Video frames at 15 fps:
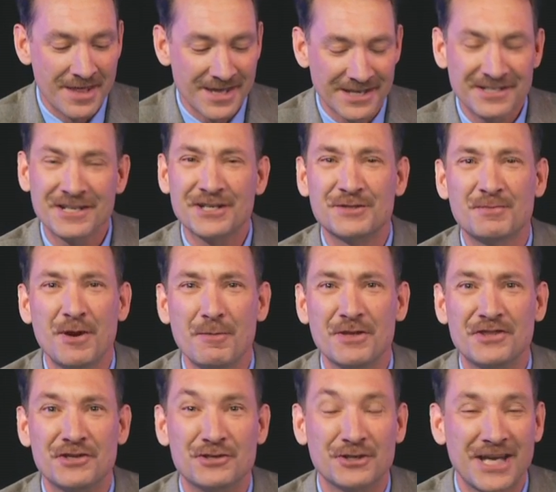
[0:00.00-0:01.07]
That's an
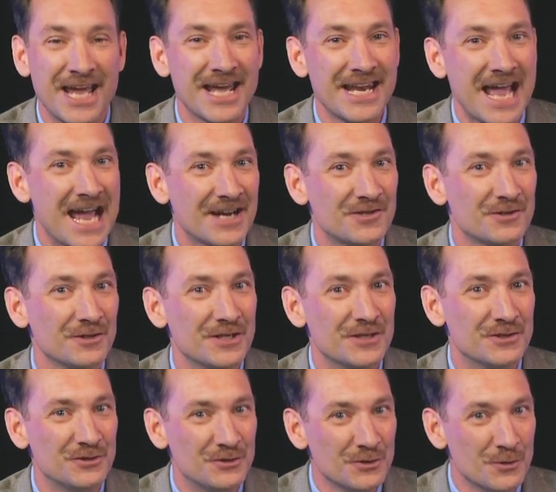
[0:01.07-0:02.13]
experiment that you can't actually
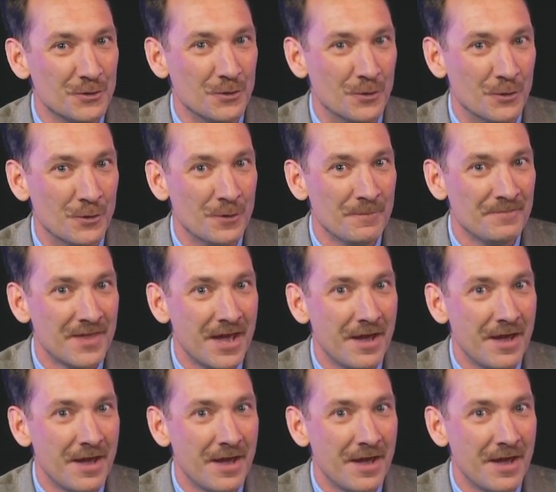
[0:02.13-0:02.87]
do,